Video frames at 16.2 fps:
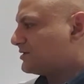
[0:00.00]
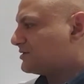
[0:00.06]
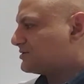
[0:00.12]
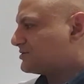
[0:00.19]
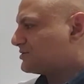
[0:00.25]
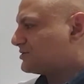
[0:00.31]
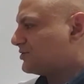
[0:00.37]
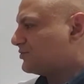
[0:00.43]

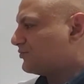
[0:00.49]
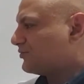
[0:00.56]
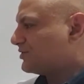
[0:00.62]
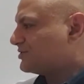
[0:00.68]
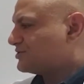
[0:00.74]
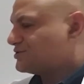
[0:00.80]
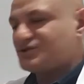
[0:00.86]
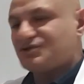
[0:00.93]
to
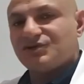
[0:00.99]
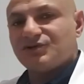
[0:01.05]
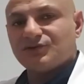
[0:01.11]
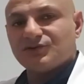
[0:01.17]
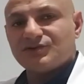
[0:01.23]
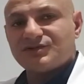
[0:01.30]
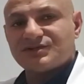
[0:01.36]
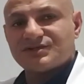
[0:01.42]

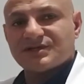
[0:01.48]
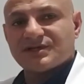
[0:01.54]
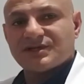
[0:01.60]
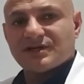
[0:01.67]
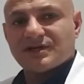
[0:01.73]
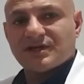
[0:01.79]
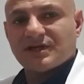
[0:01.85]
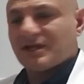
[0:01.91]
reduce
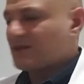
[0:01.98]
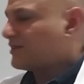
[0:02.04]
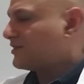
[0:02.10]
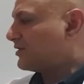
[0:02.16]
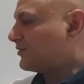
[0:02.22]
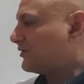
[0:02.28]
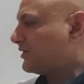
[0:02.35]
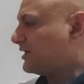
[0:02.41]

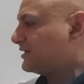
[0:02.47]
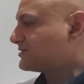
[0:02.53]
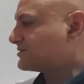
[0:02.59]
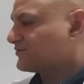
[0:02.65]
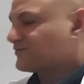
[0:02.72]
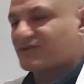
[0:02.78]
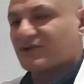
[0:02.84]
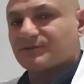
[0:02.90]
the release
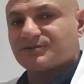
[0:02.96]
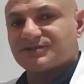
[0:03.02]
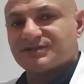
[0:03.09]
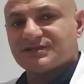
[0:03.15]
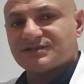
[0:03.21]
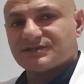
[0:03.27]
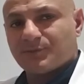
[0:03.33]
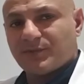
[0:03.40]
of
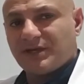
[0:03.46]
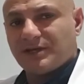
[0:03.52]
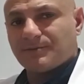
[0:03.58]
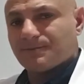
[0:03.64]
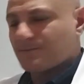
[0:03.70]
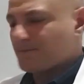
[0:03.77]
substance P.